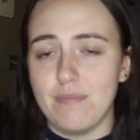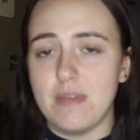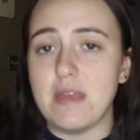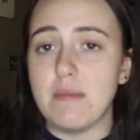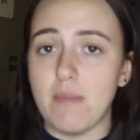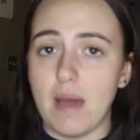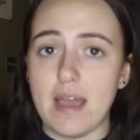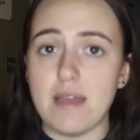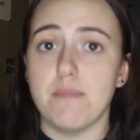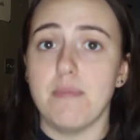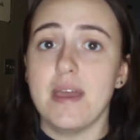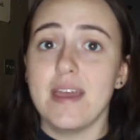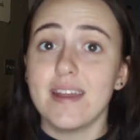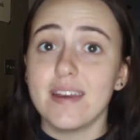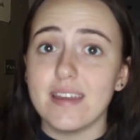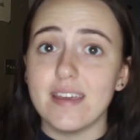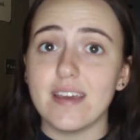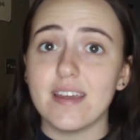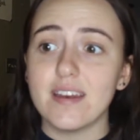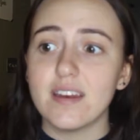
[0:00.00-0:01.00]
in my
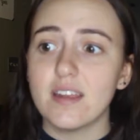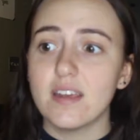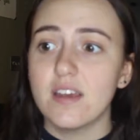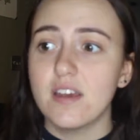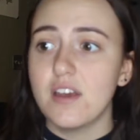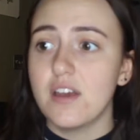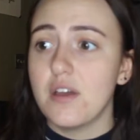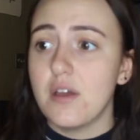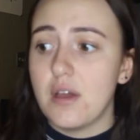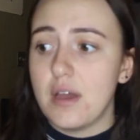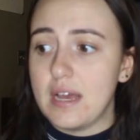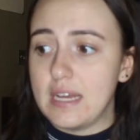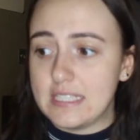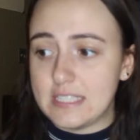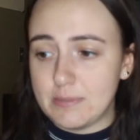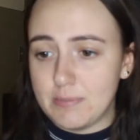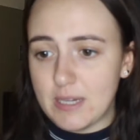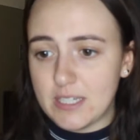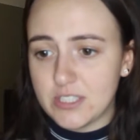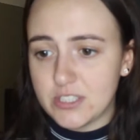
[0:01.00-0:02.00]
opinion,
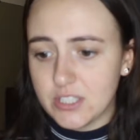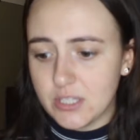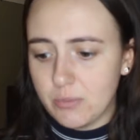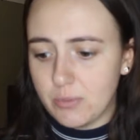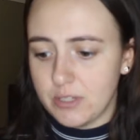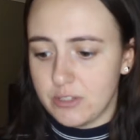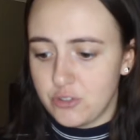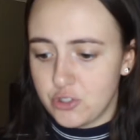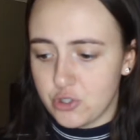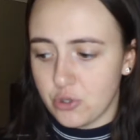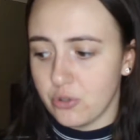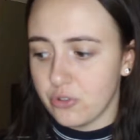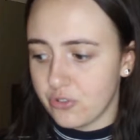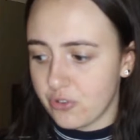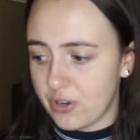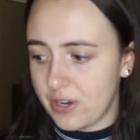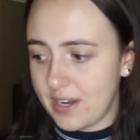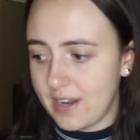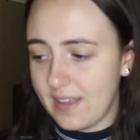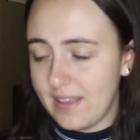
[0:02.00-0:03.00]
especially with
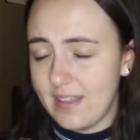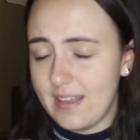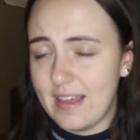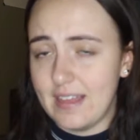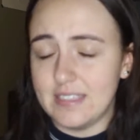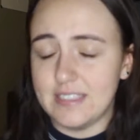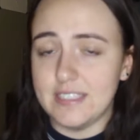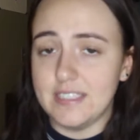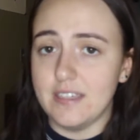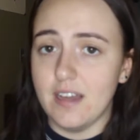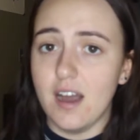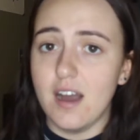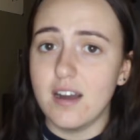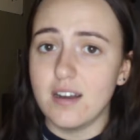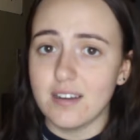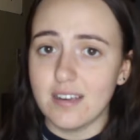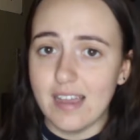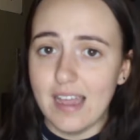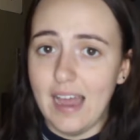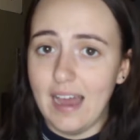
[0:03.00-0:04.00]
children as
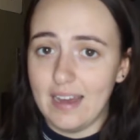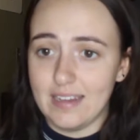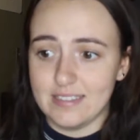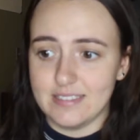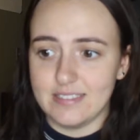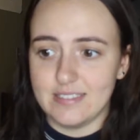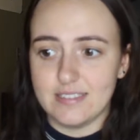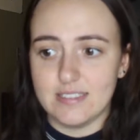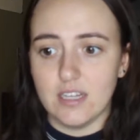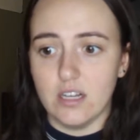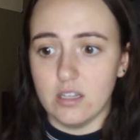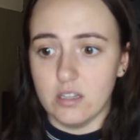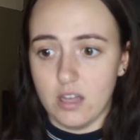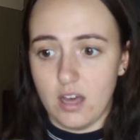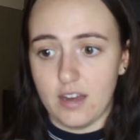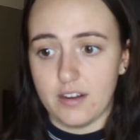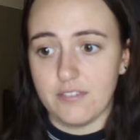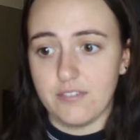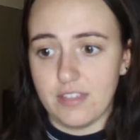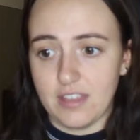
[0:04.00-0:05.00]
young as a
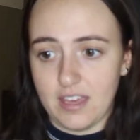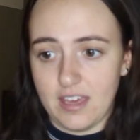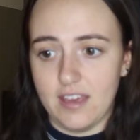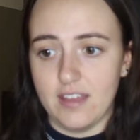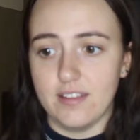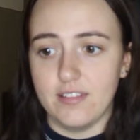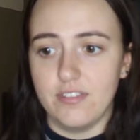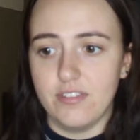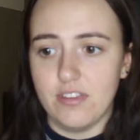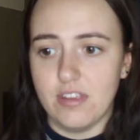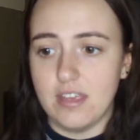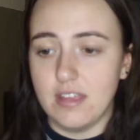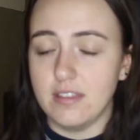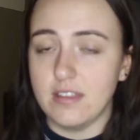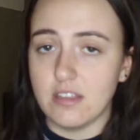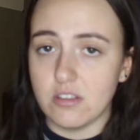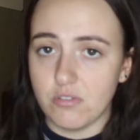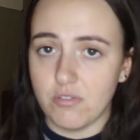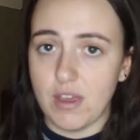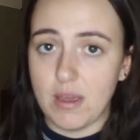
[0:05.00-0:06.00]
lot of the kids in
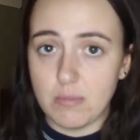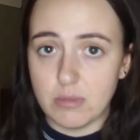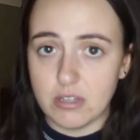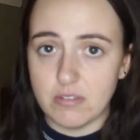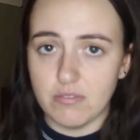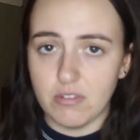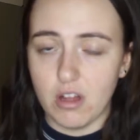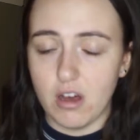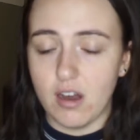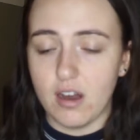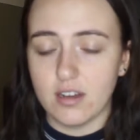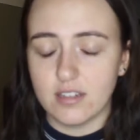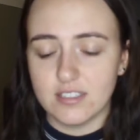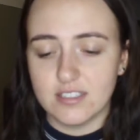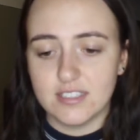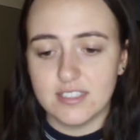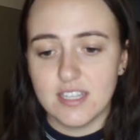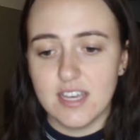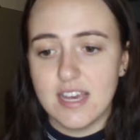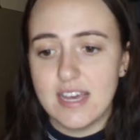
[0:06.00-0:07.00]
these family
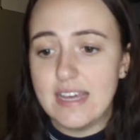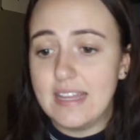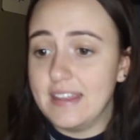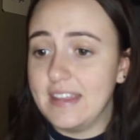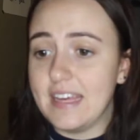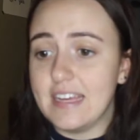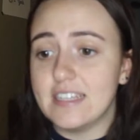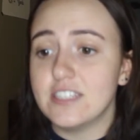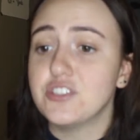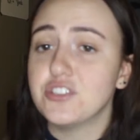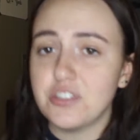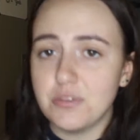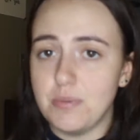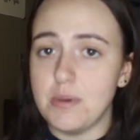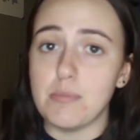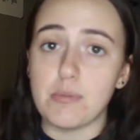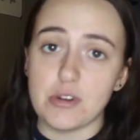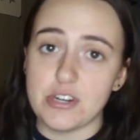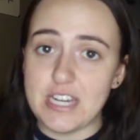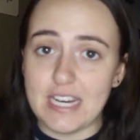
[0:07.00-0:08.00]
vlogs, they should
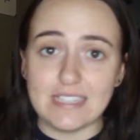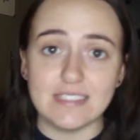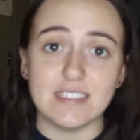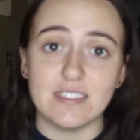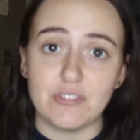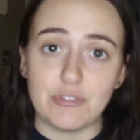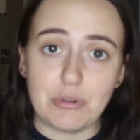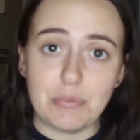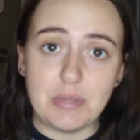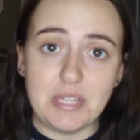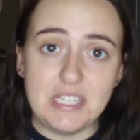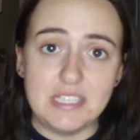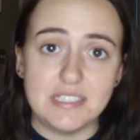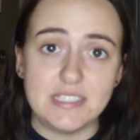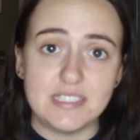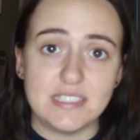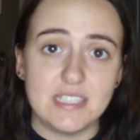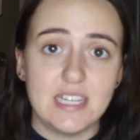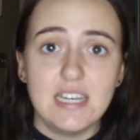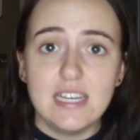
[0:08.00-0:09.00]
be protected from
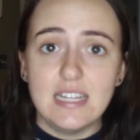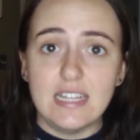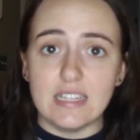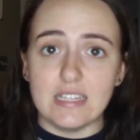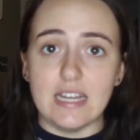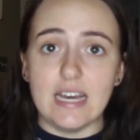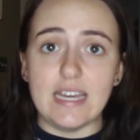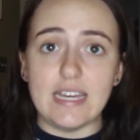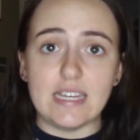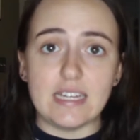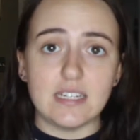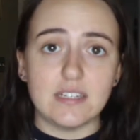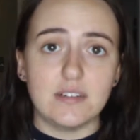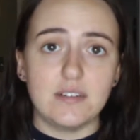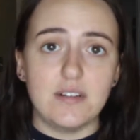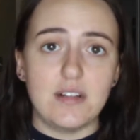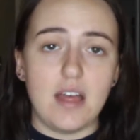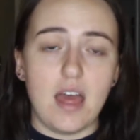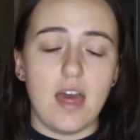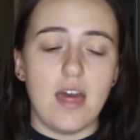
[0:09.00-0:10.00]
this. Like,
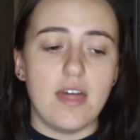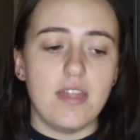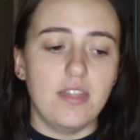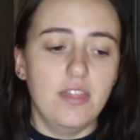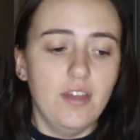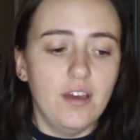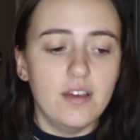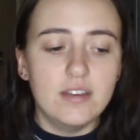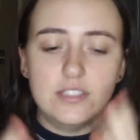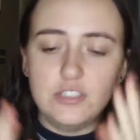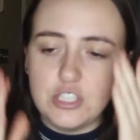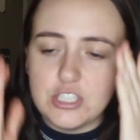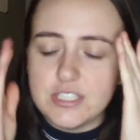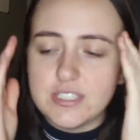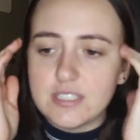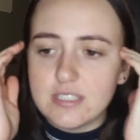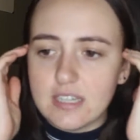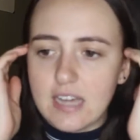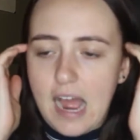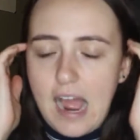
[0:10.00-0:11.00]

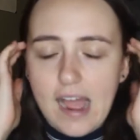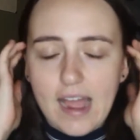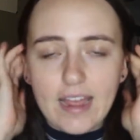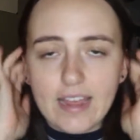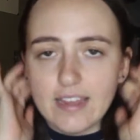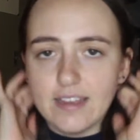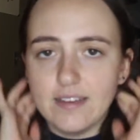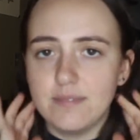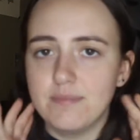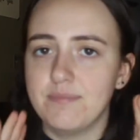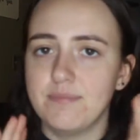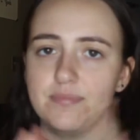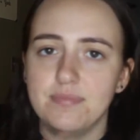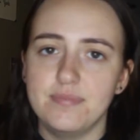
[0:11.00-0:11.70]
I